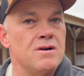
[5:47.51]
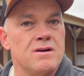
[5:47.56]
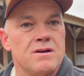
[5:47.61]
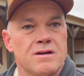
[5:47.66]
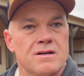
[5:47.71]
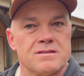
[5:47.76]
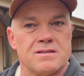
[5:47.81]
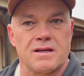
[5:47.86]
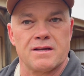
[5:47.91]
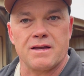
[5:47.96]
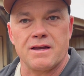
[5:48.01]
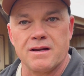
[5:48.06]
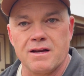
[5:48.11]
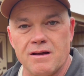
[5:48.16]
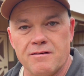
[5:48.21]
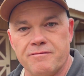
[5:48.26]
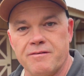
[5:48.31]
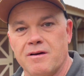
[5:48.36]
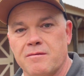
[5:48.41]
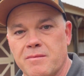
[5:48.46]
because I
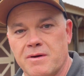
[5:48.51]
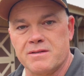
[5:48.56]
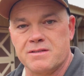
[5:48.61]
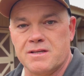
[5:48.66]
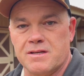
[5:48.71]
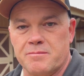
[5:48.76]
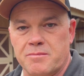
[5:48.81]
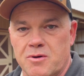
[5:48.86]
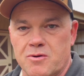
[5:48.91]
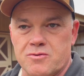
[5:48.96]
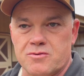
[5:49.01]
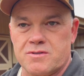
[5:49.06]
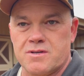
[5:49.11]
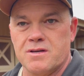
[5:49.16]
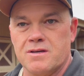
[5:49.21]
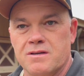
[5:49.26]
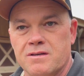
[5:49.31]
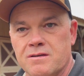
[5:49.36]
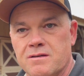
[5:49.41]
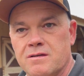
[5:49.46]
cannot find my T-post
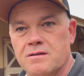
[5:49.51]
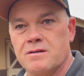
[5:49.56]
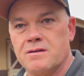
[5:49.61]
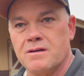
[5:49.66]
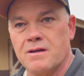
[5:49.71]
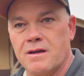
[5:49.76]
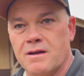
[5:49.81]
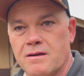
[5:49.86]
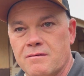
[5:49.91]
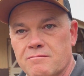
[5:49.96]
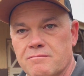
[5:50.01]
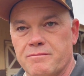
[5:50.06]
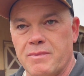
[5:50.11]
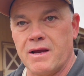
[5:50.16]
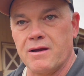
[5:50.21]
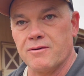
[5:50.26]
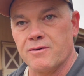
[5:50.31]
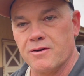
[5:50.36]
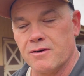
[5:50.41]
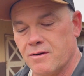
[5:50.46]

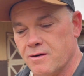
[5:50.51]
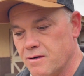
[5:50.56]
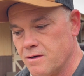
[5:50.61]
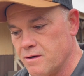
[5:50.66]
pounder.